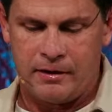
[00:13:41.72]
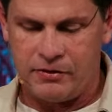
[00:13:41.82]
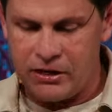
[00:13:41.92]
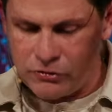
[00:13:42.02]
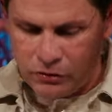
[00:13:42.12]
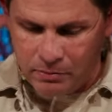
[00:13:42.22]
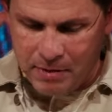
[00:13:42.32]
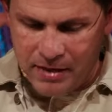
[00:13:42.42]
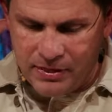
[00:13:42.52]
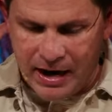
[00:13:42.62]
These are the
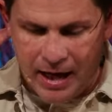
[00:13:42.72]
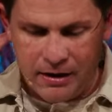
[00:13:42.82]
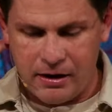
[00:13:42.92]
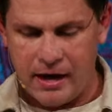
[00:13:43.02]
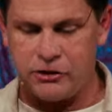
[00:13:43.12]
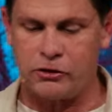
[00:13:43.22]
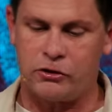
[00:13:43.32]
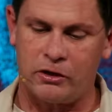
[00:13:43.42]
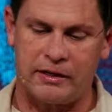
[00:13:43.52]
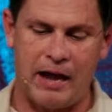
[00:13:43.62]
men that Adonijah
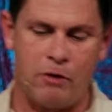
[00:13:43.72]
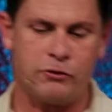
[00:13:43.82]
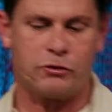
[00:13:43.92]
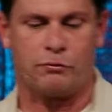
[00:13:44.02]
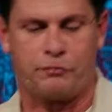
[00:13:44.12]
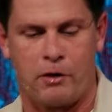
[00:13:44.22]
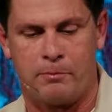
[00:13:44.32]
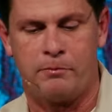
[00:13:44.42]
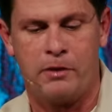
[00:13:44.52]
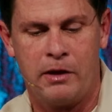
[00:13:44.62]
took counsel
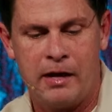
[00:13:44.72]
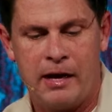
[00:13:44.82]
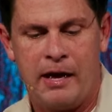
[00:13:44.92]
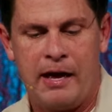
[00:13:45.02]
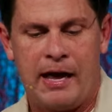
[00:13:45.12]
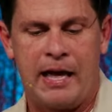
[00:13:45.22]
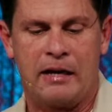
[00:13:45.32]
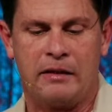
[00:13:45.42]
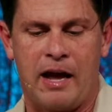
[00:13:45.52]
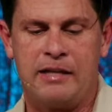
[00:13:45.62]
from and
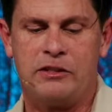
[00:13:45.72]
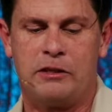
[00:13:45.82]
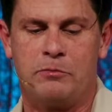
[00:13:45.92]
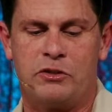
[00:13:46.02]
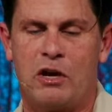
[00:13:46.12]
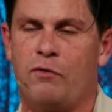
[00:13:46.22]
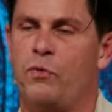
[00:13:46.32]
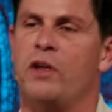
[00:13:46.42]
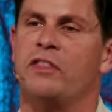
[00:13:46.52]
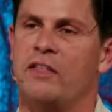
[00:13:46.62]
aligns himself
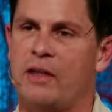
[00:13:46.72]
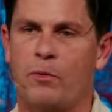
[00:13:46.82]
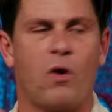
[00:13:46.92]
with, and they were